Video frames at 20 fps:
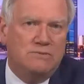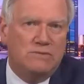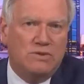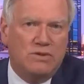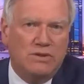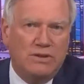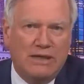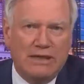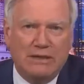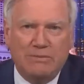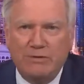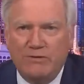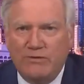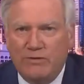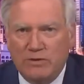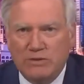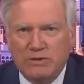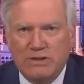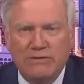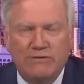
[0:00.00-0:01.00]
turned out to be
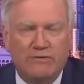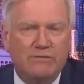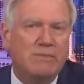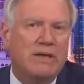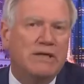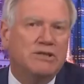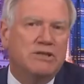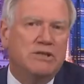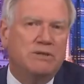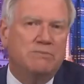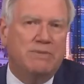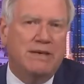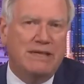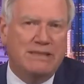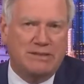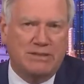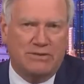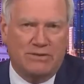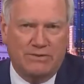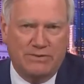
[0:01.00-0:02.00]
false information and
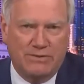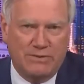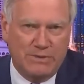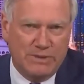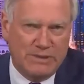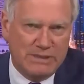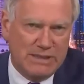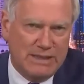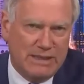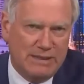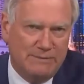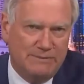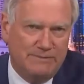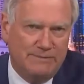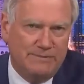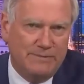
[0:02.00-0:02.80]
passed it on to his son.